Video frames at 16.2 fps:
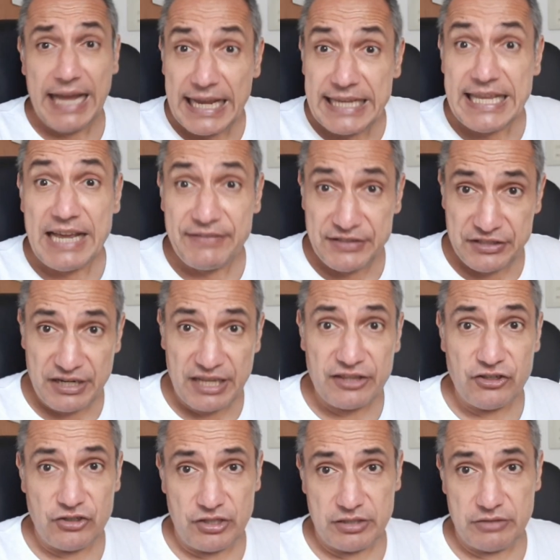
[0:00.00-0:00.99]
I have
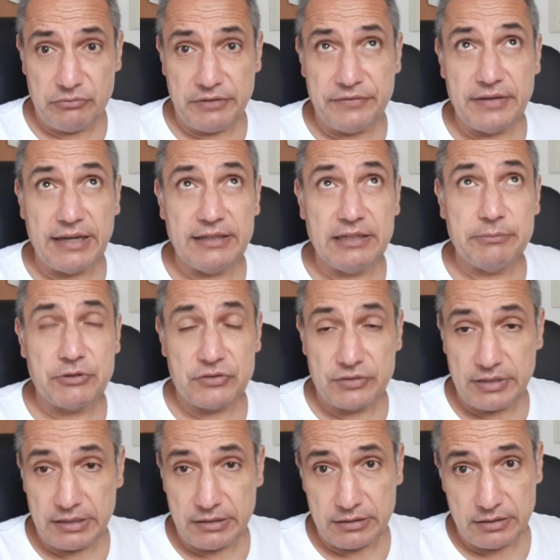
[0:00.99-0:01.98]
strategies with
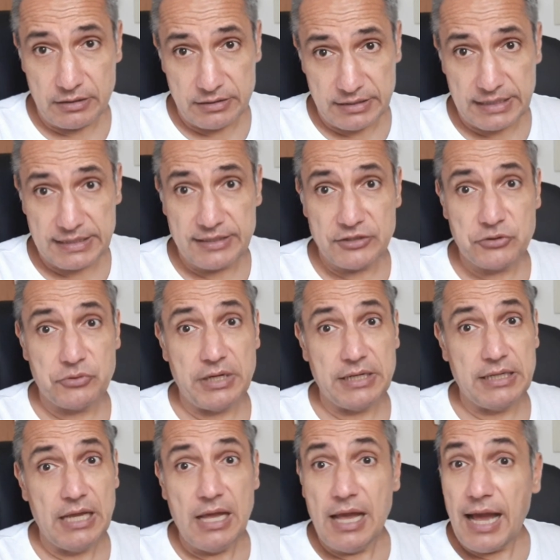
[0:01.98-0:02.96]
90% success
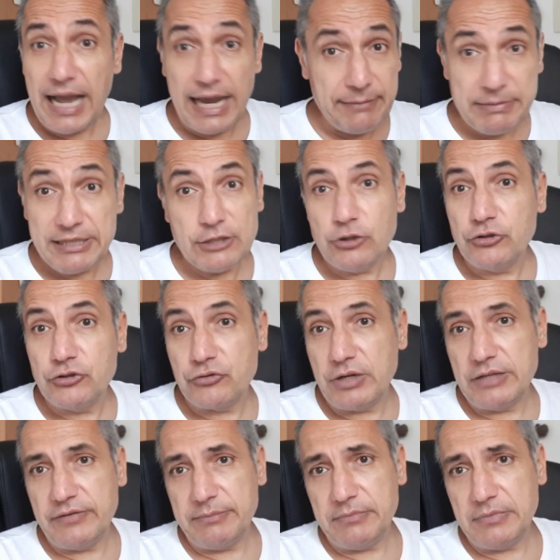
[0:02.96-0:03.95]
rate, but I don't
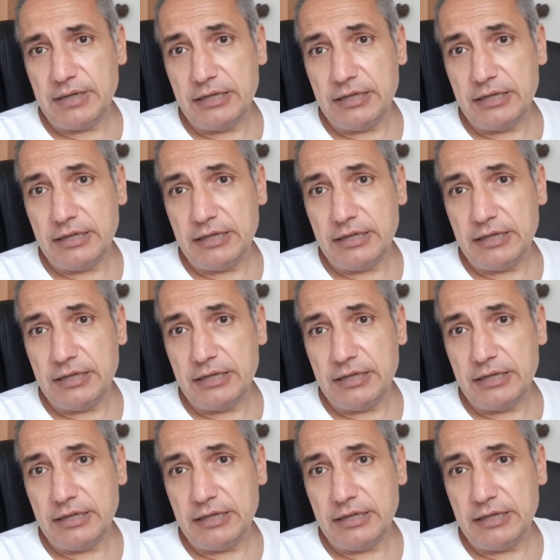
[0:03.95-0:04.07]
trade them.